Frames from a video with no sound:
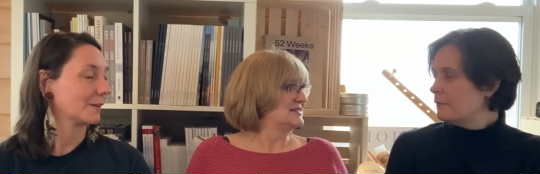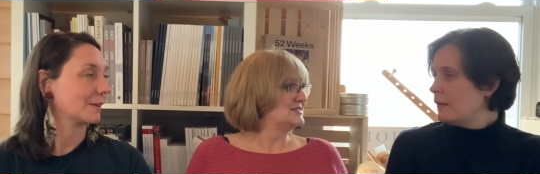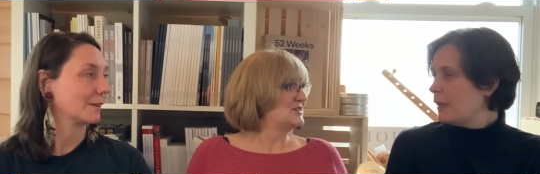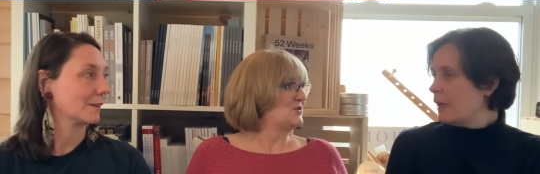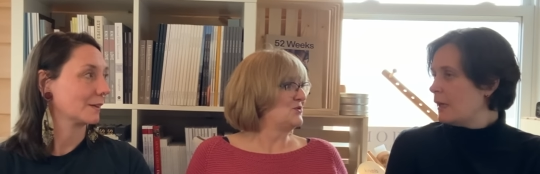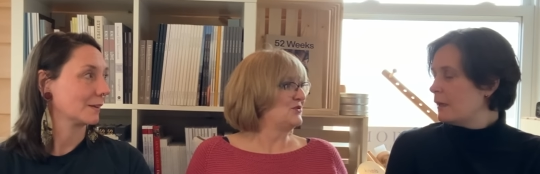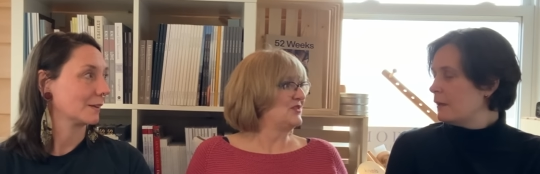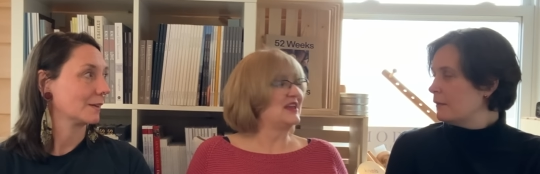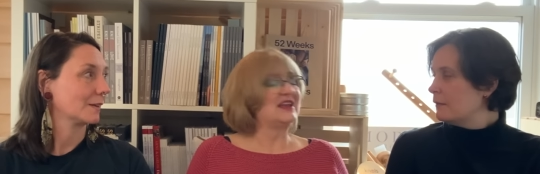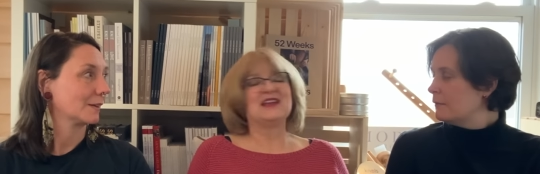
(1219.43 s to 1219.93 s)

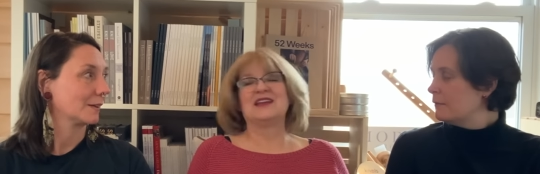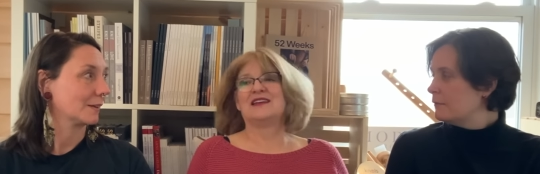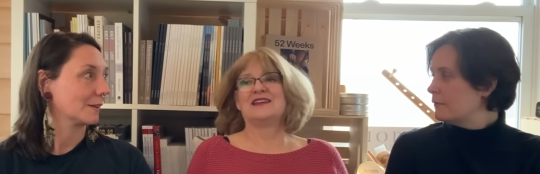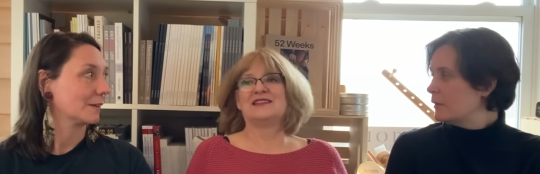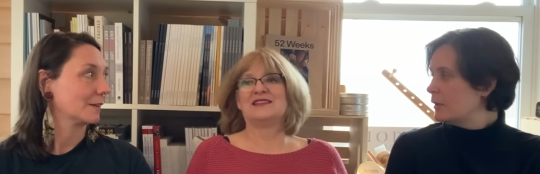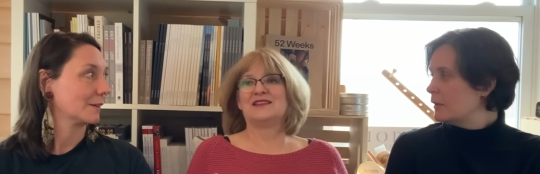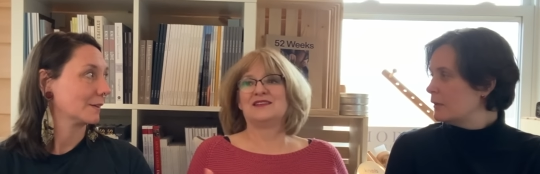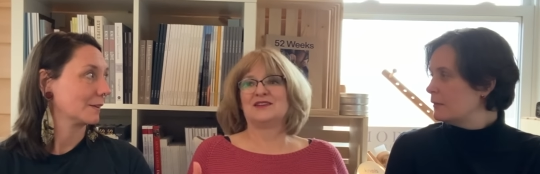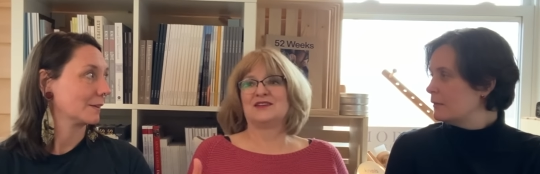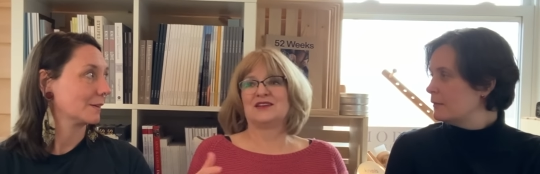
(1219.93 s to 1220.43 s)
Speaker 1: So they,
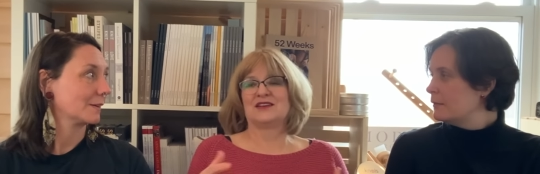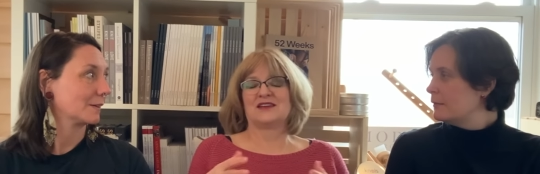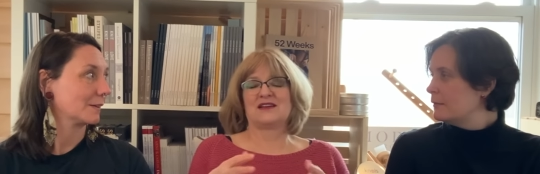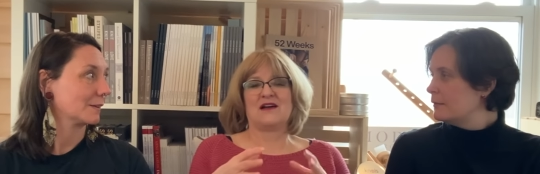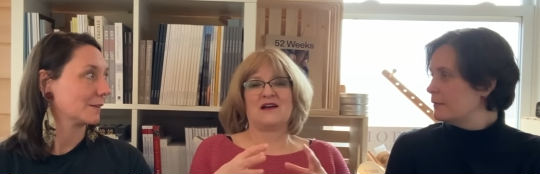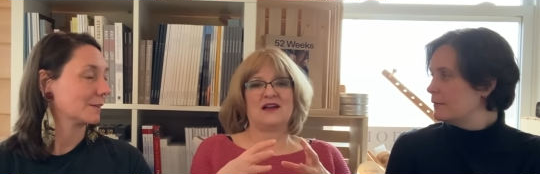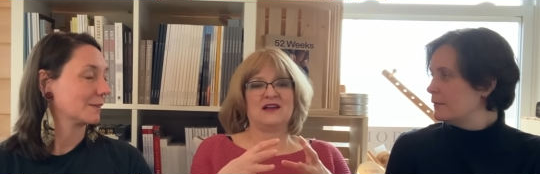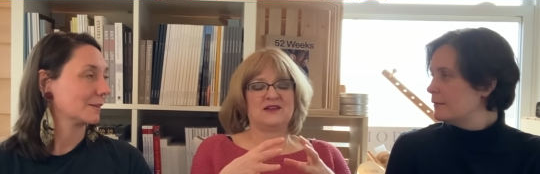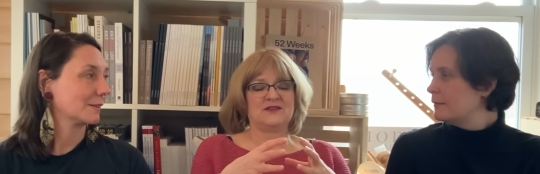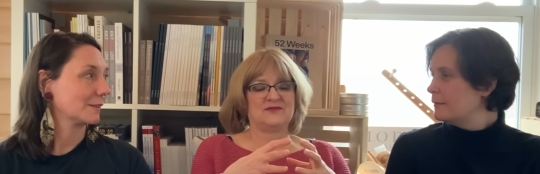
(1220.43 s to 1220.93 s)
the
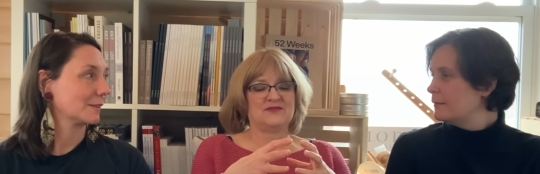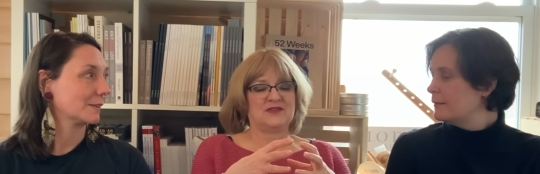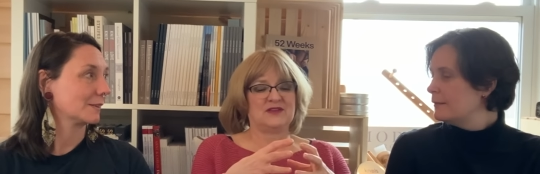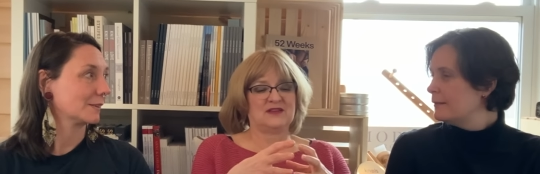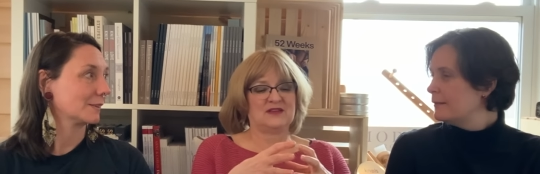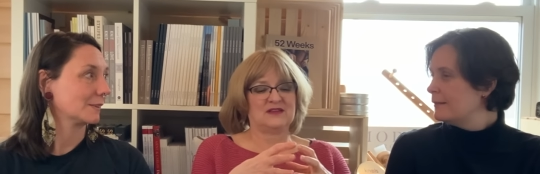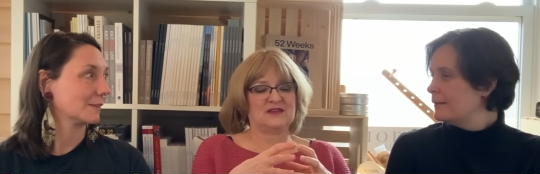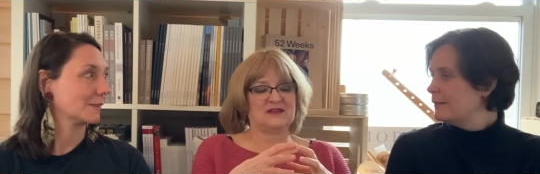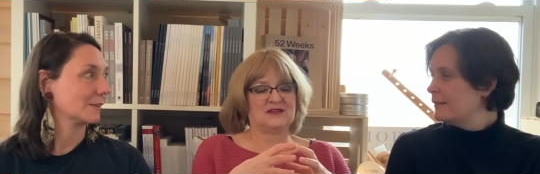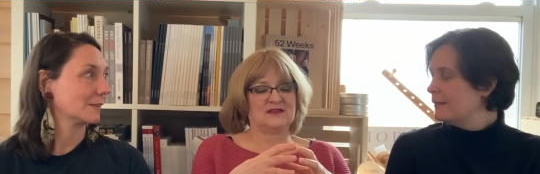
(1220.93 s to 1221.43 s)
kind of
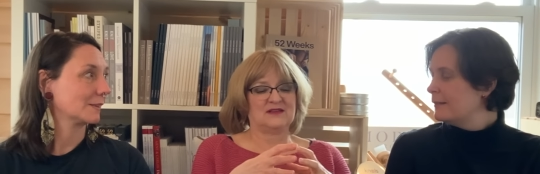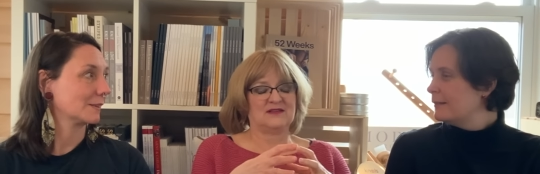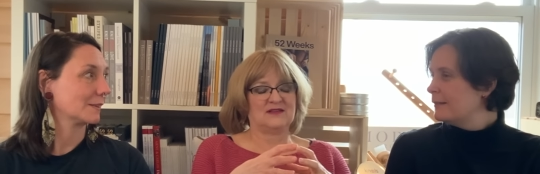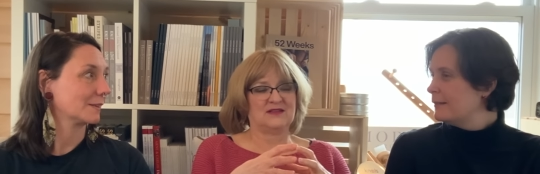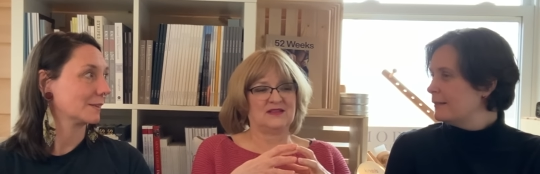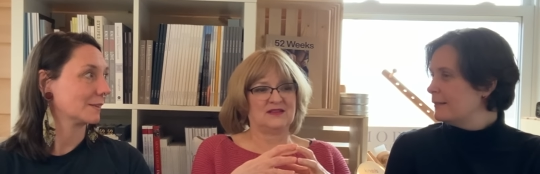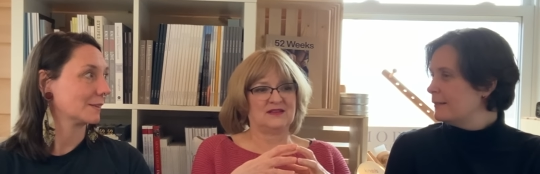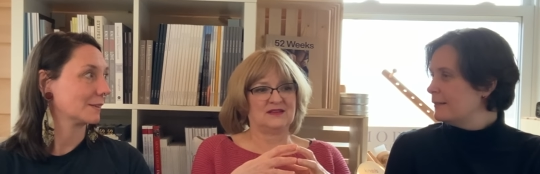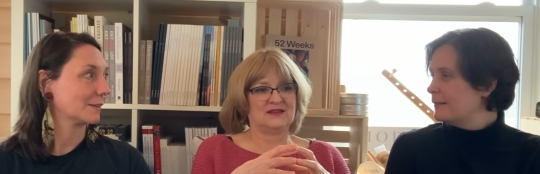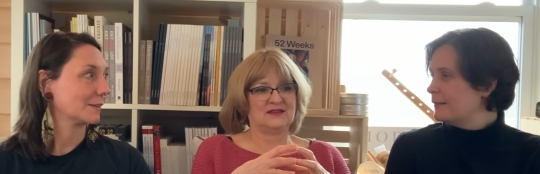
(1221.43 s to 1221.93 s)
the
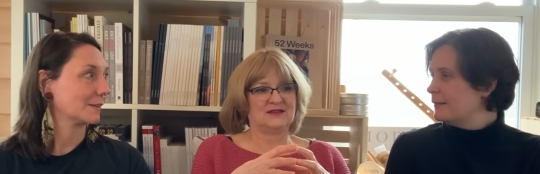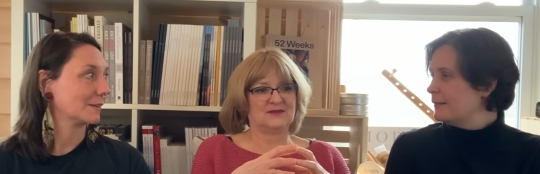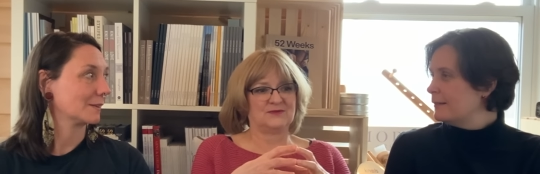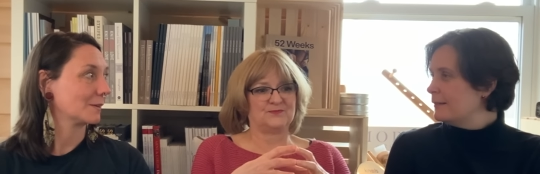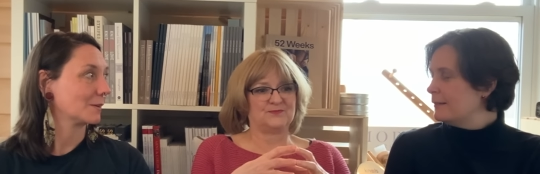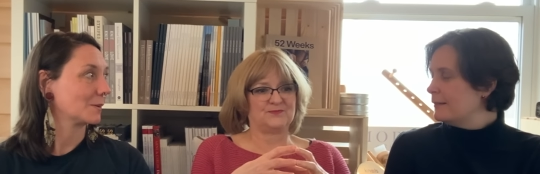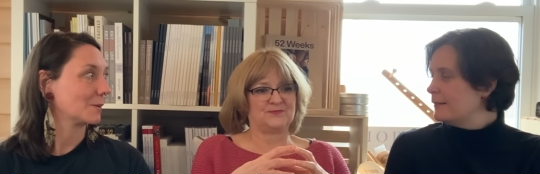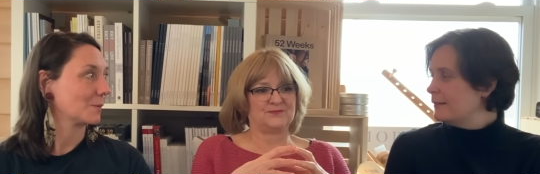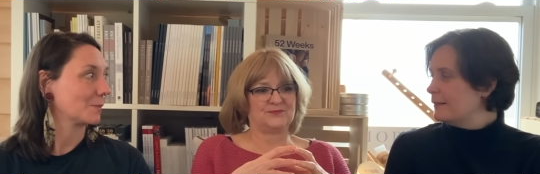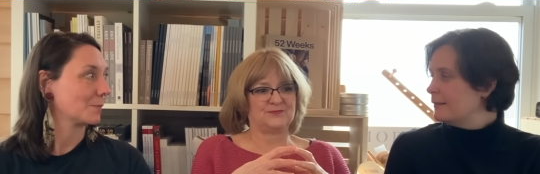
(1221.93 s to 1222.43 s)
the
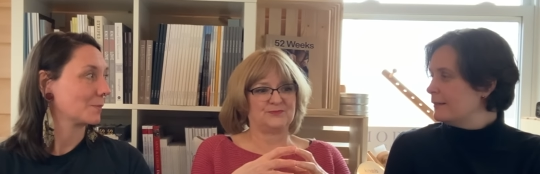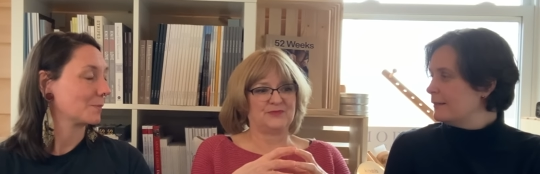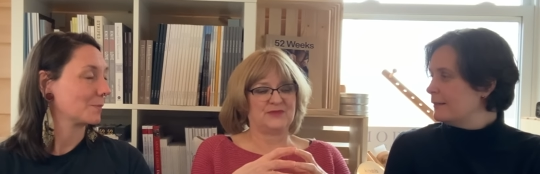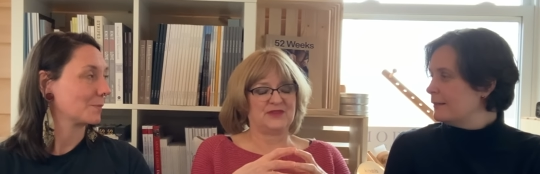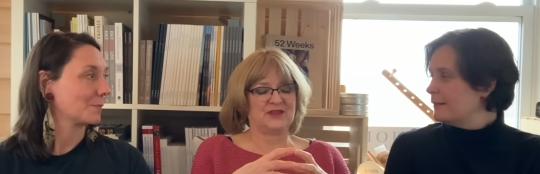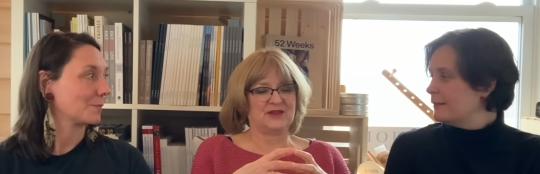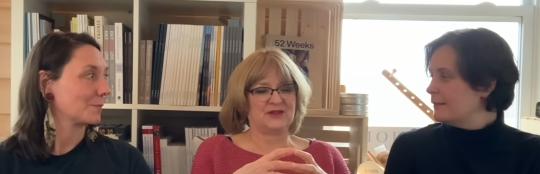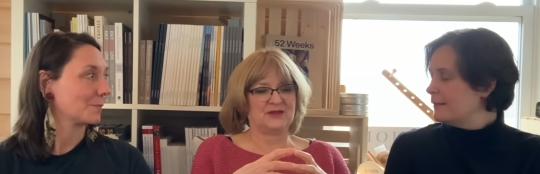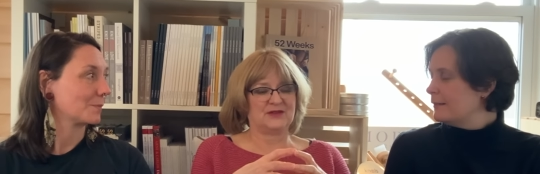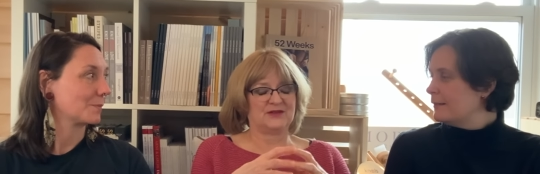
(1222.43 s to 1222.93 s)

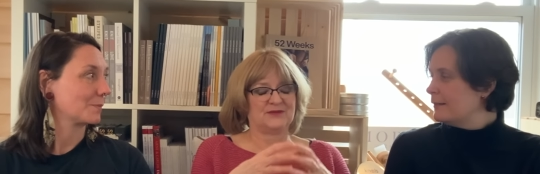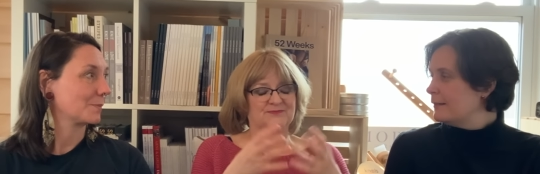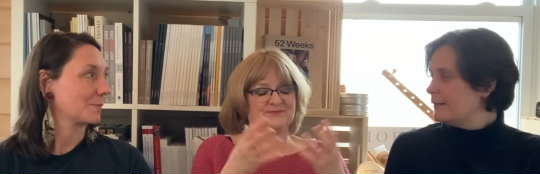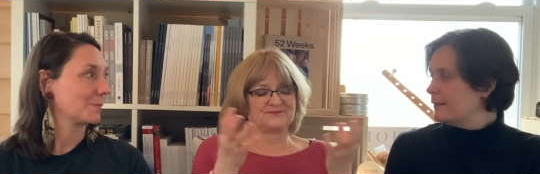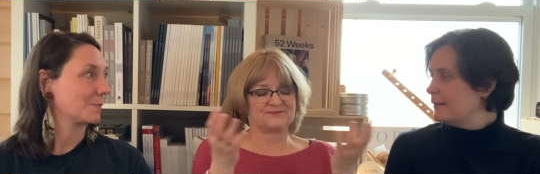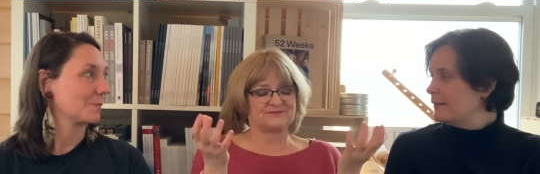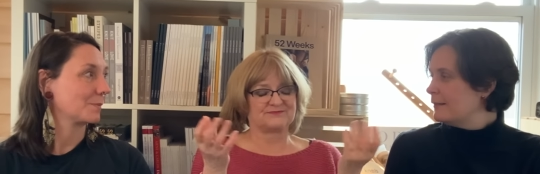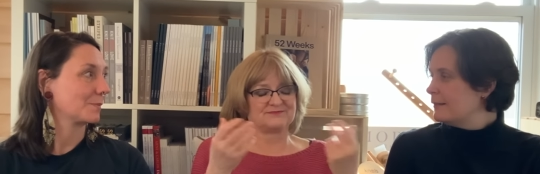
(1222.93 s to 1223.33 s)
the